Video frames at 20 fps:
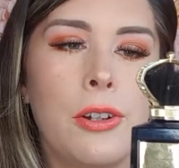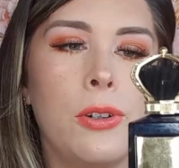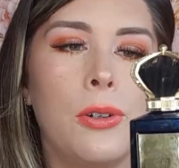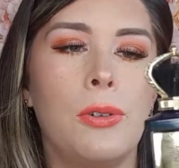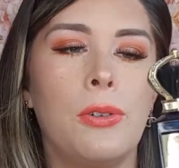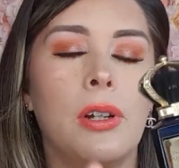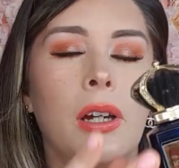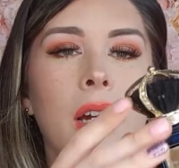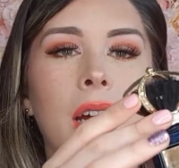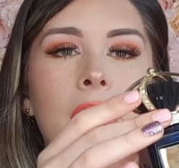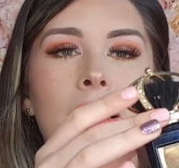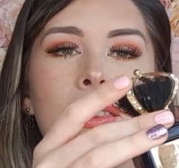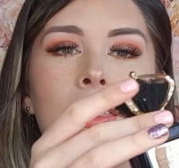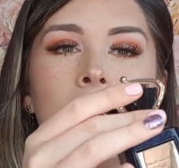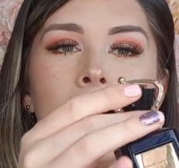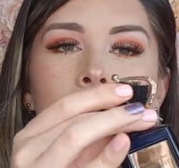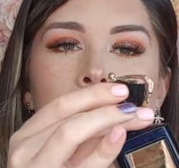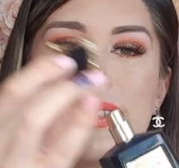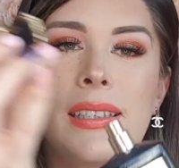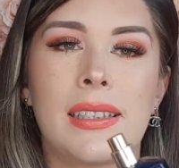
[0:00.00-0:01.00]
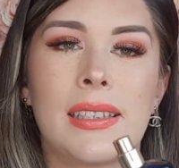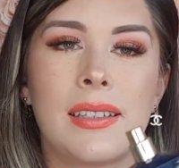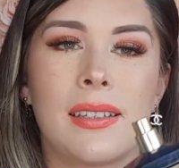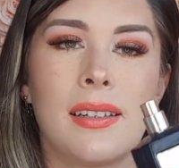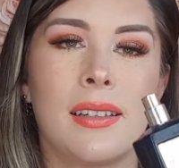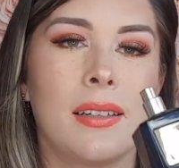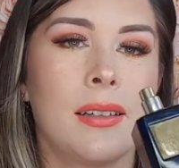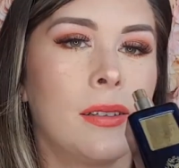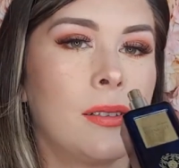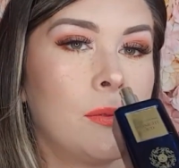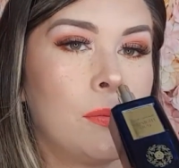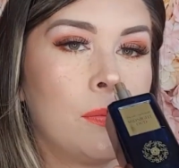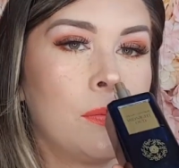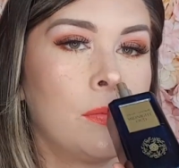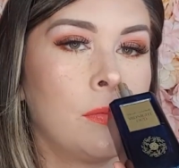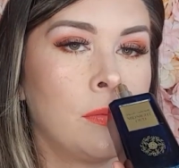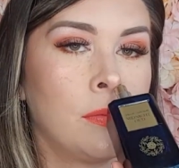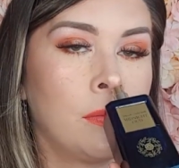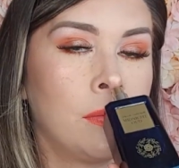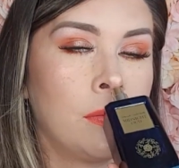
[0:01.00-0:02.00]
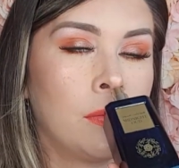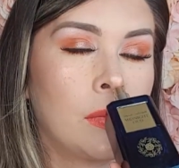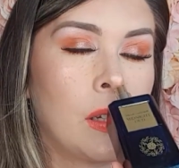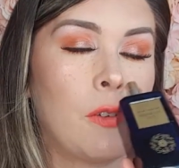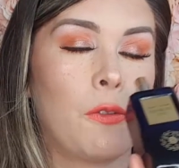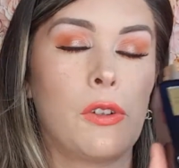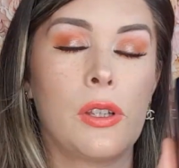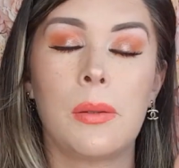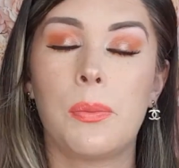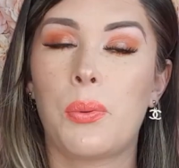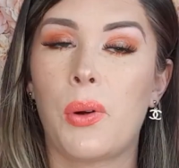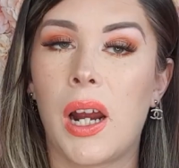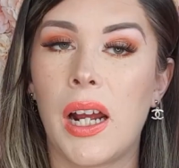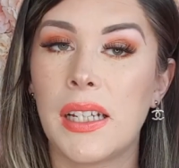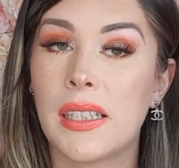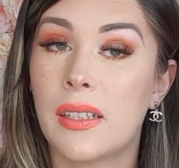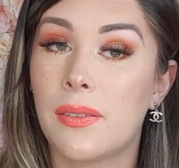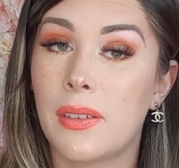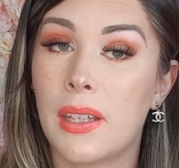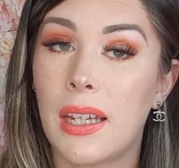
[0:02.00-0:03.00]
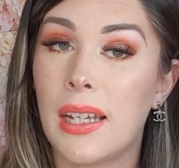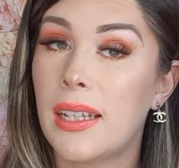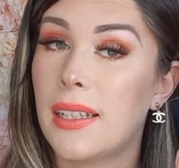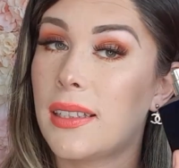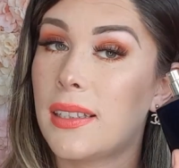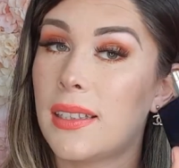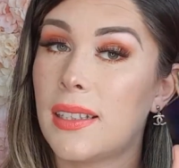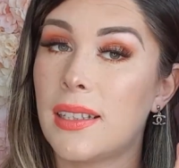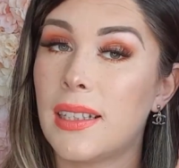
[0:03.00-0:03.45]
Oud. This, for the price of this